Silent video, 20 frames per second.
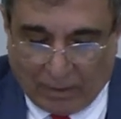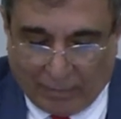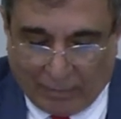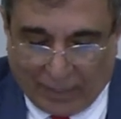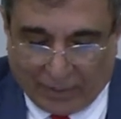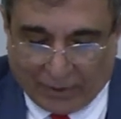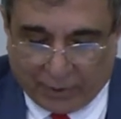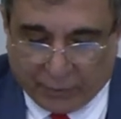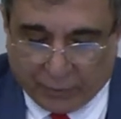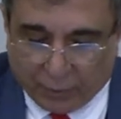
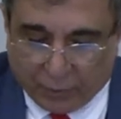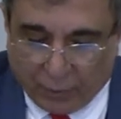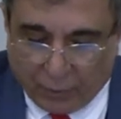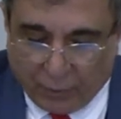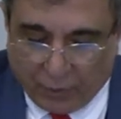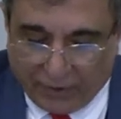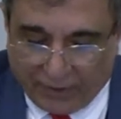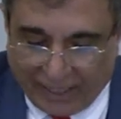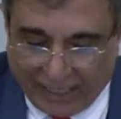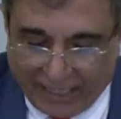But the
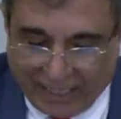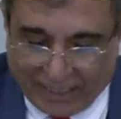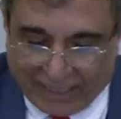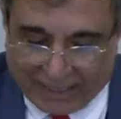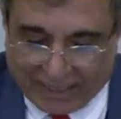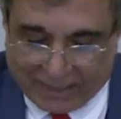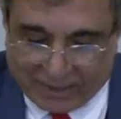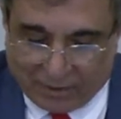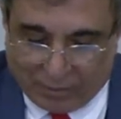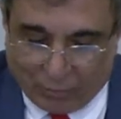truth
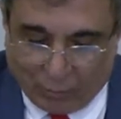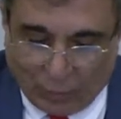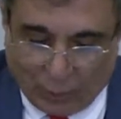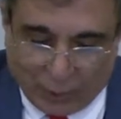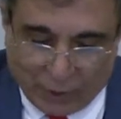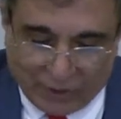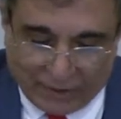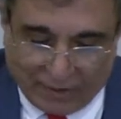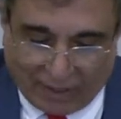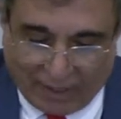is,
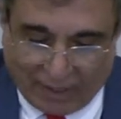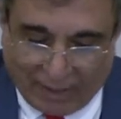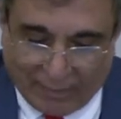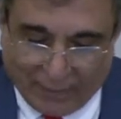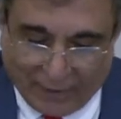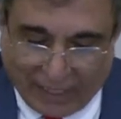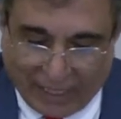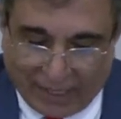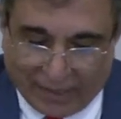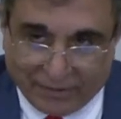most
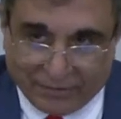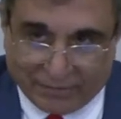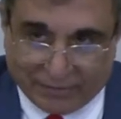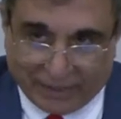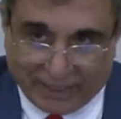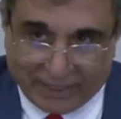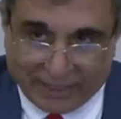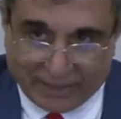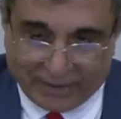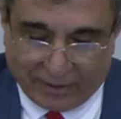Arab
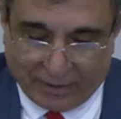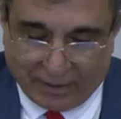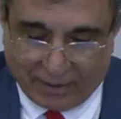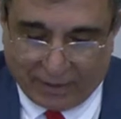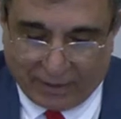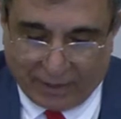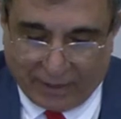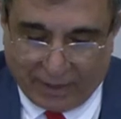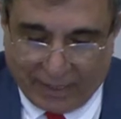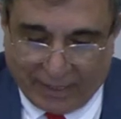countries
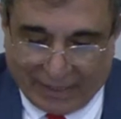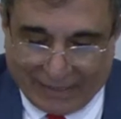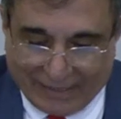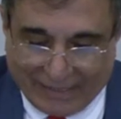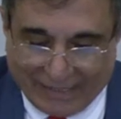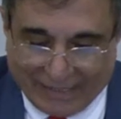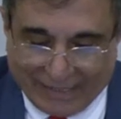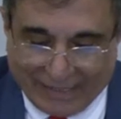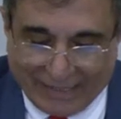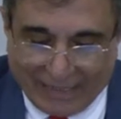
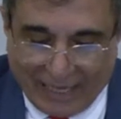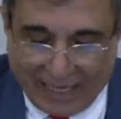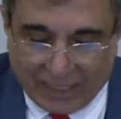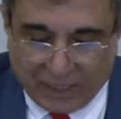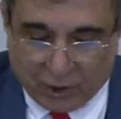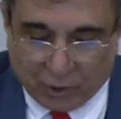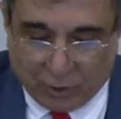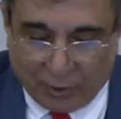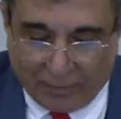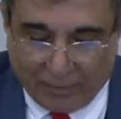did
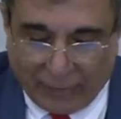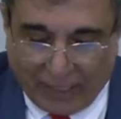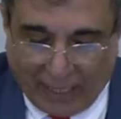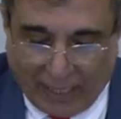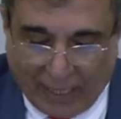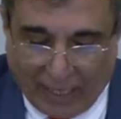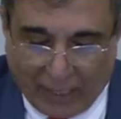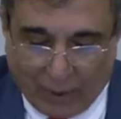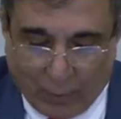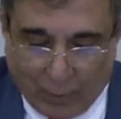not
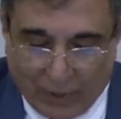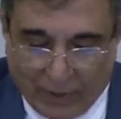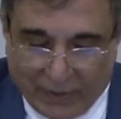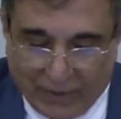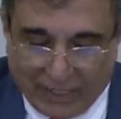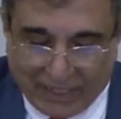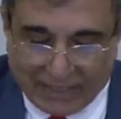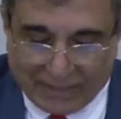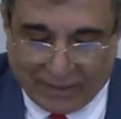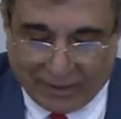comply
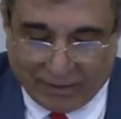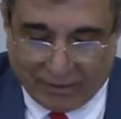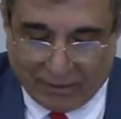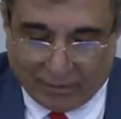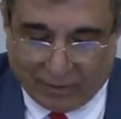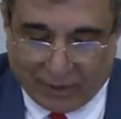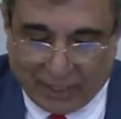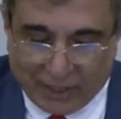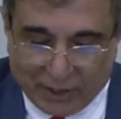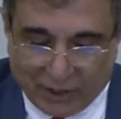with this
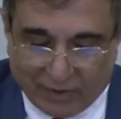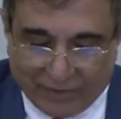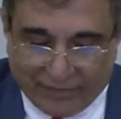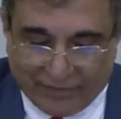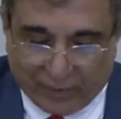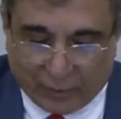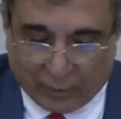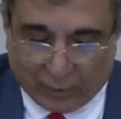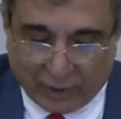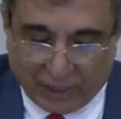declaration
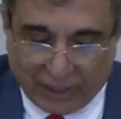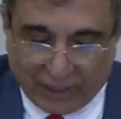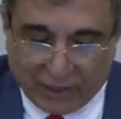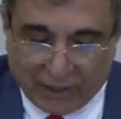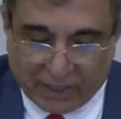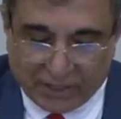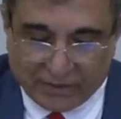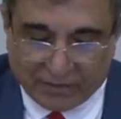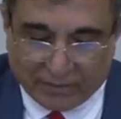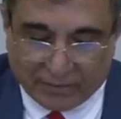for
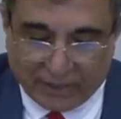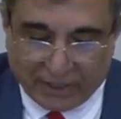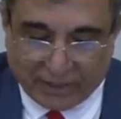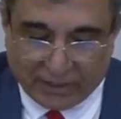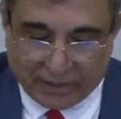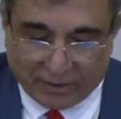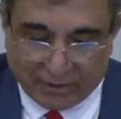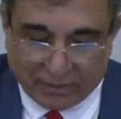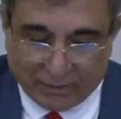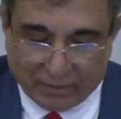religious
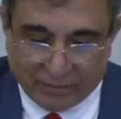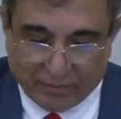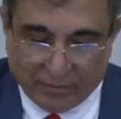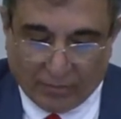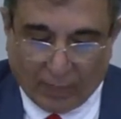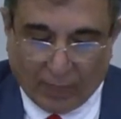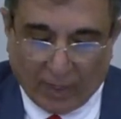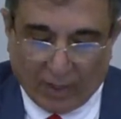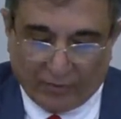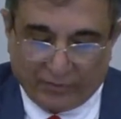reason,
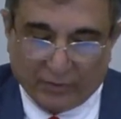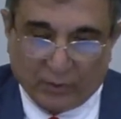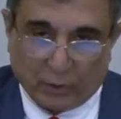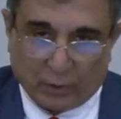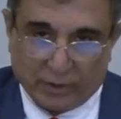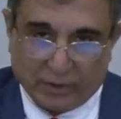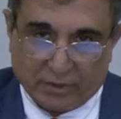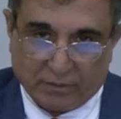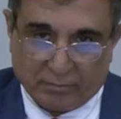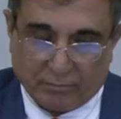of
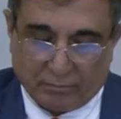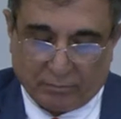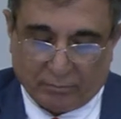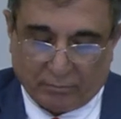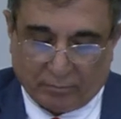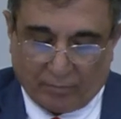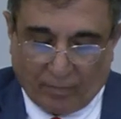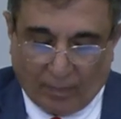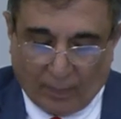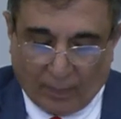course.
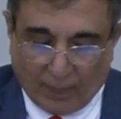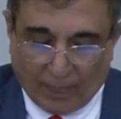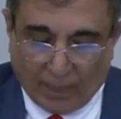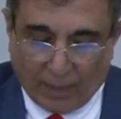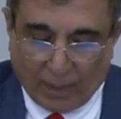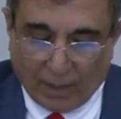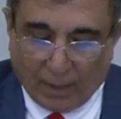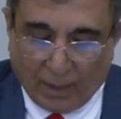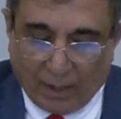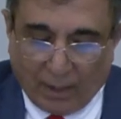
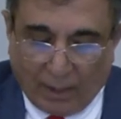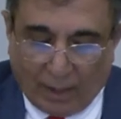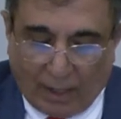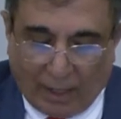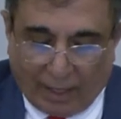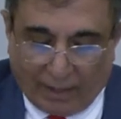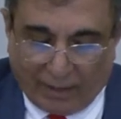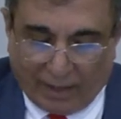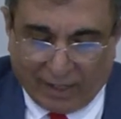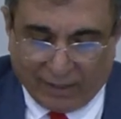
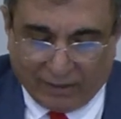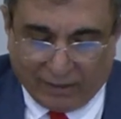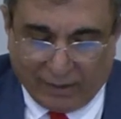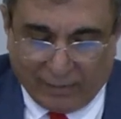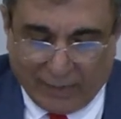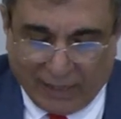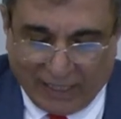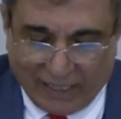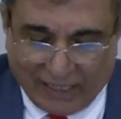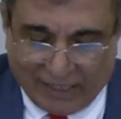I
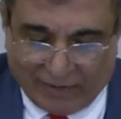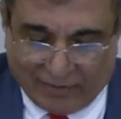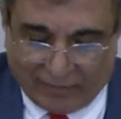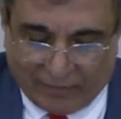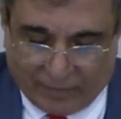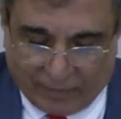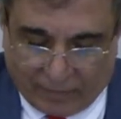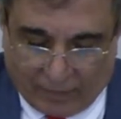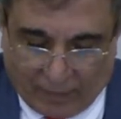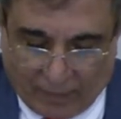rightly
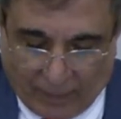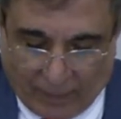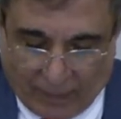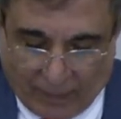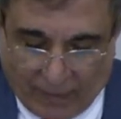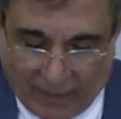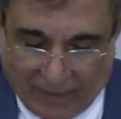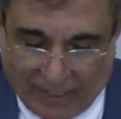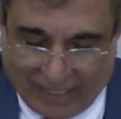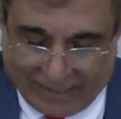believe
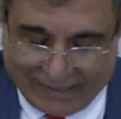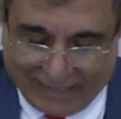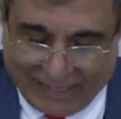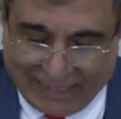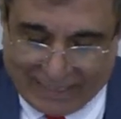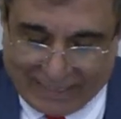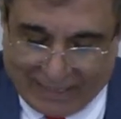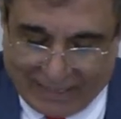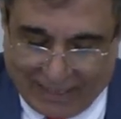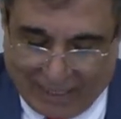that
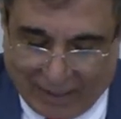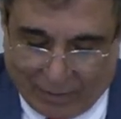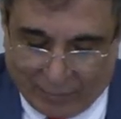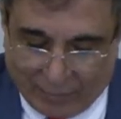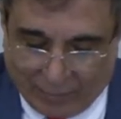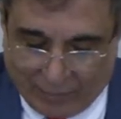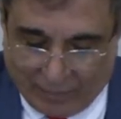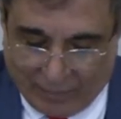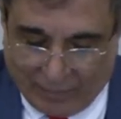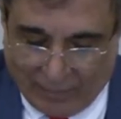
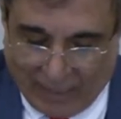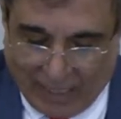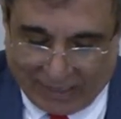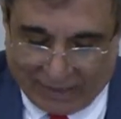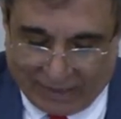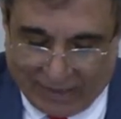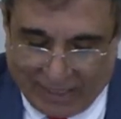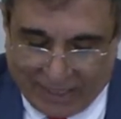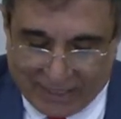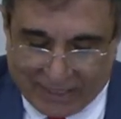Islam
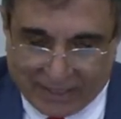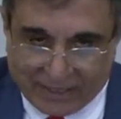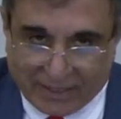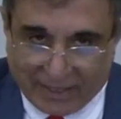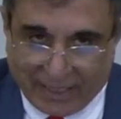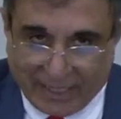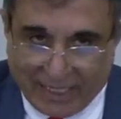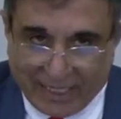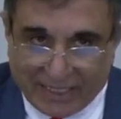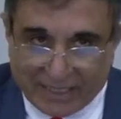at
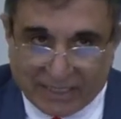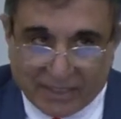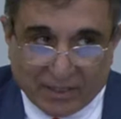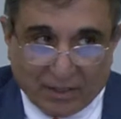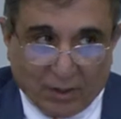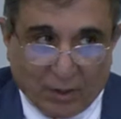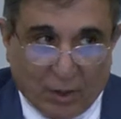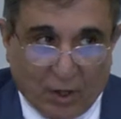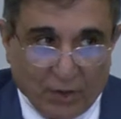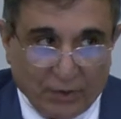least its
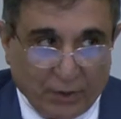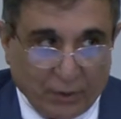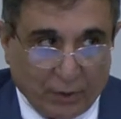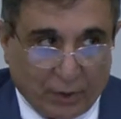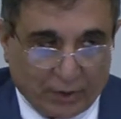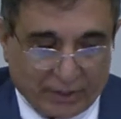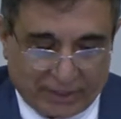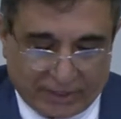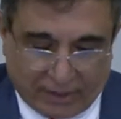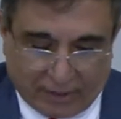
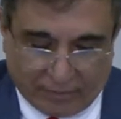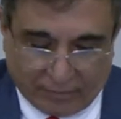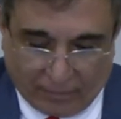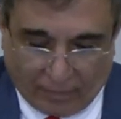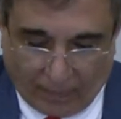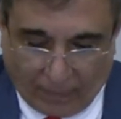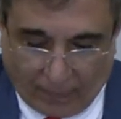orthodoxy,